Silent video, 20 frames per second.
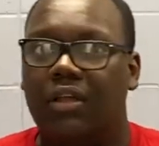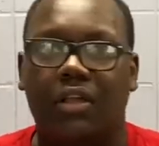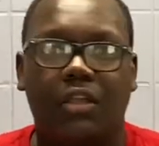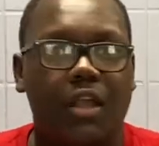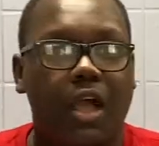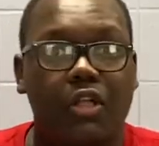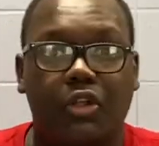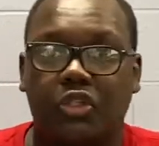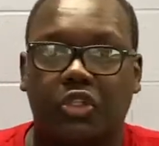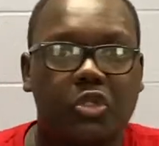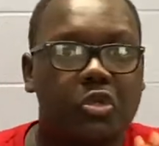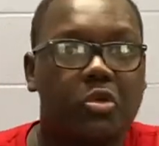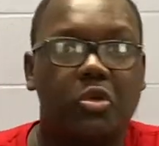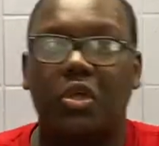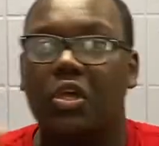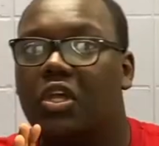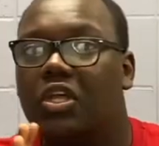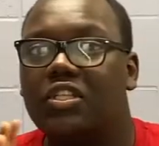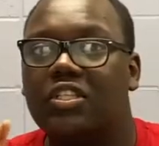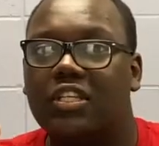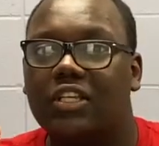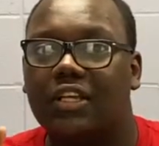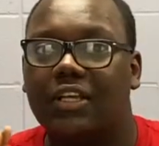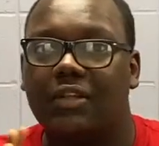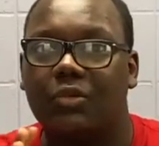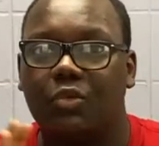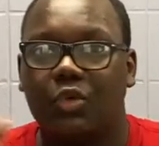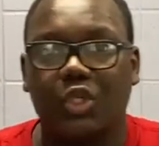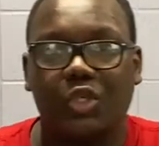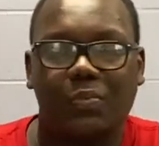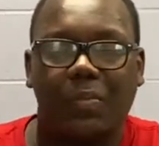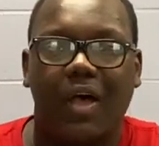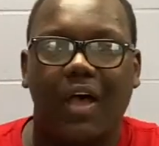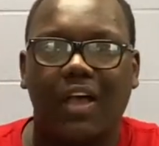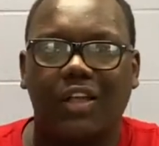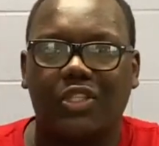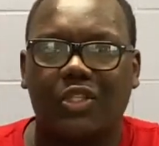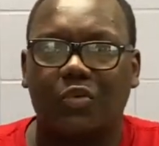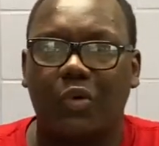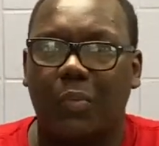Y'all are too good to
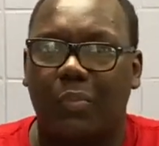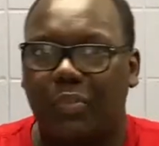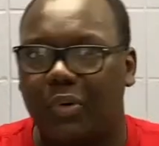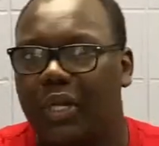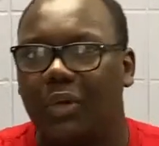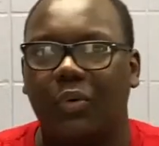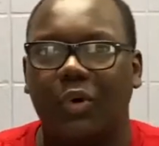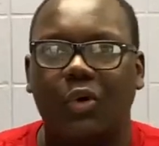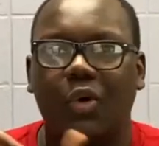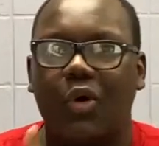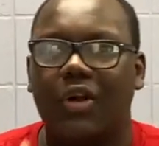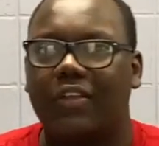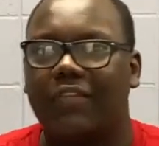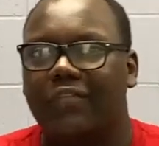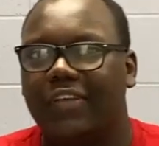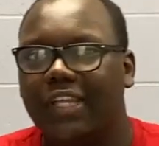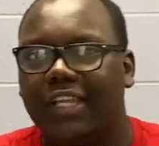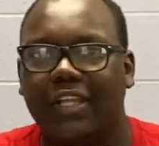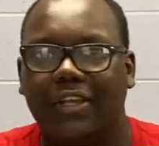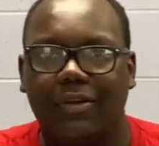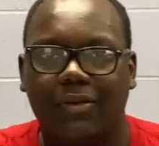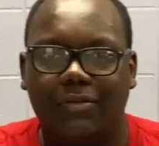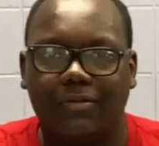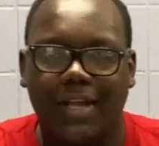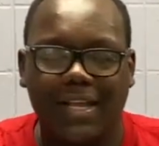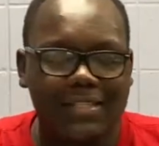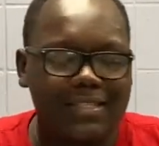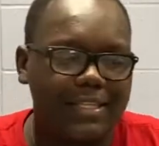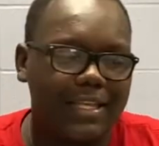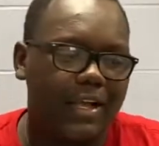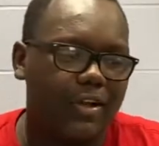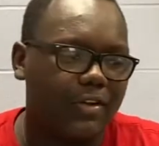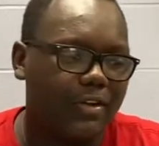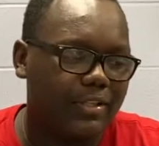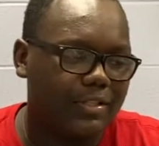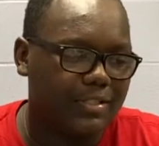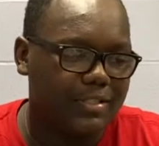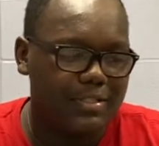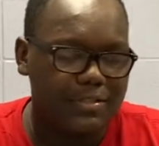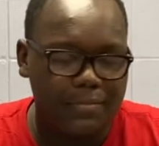respond to a pre-recorded video. I see how it
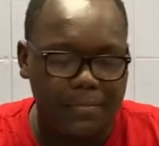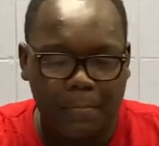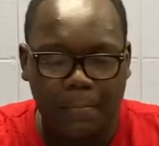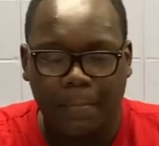is.